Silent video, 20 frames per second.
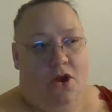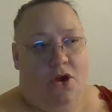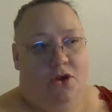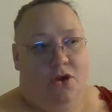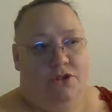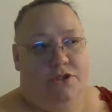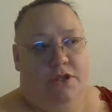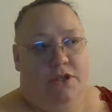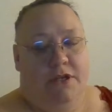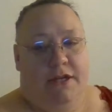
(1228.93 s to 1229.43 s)

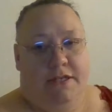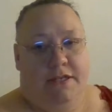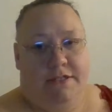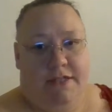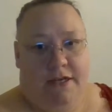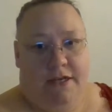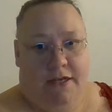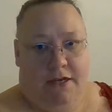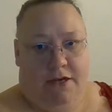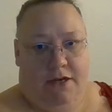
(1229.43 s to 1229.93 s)
So the next
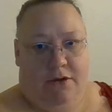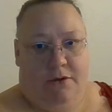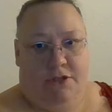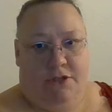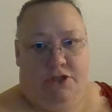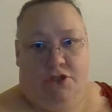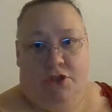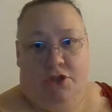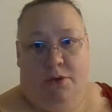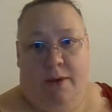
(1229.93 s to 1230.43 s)
thing I know,
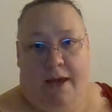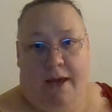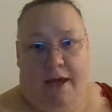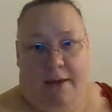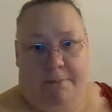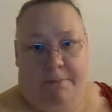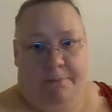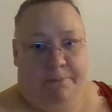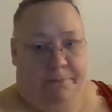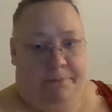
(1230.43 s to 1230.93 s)
it's 2
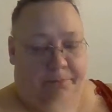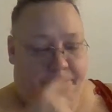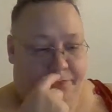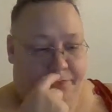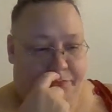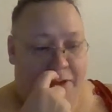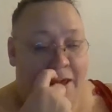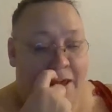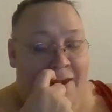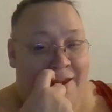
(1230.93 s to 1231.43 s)
a.m.
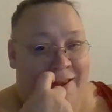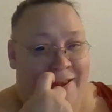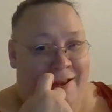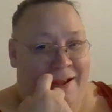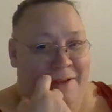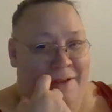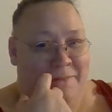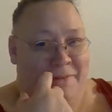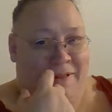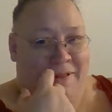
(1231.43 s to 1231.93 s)
And
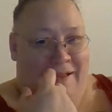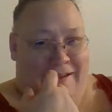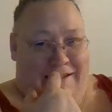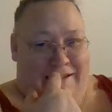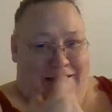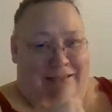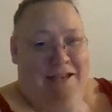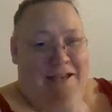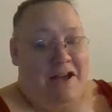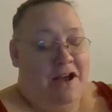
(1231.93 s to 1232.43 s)
I'm
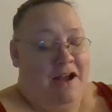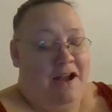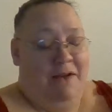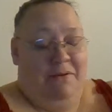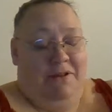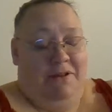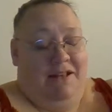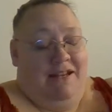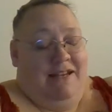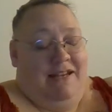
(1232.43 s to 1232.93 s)
like, I
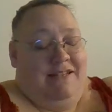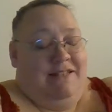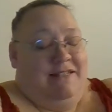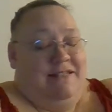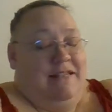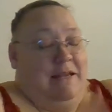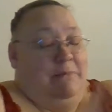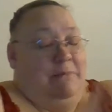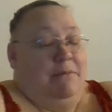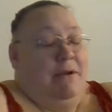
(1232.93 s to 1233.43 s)
really need to
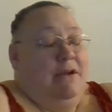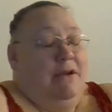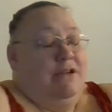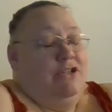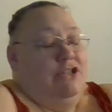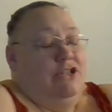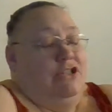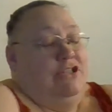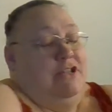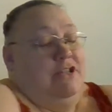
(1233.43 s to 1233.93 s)
sleep.
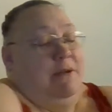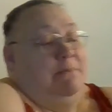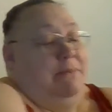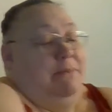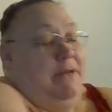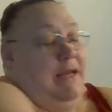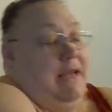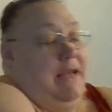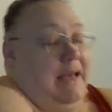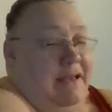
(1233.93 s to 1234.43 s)
Just stop
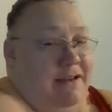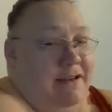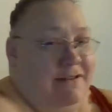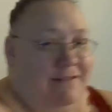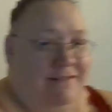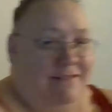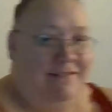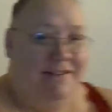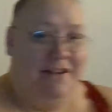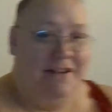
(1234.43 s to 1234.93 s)
playing.
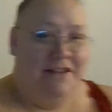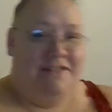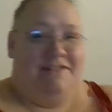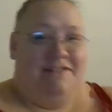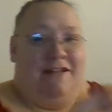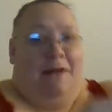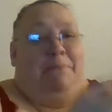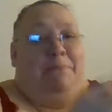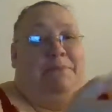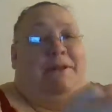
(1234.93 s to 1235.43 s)

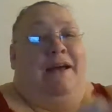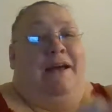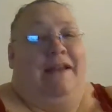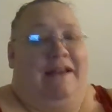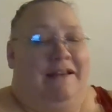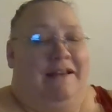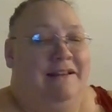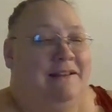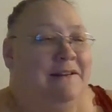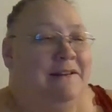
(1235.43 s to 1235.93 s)
Stop playing.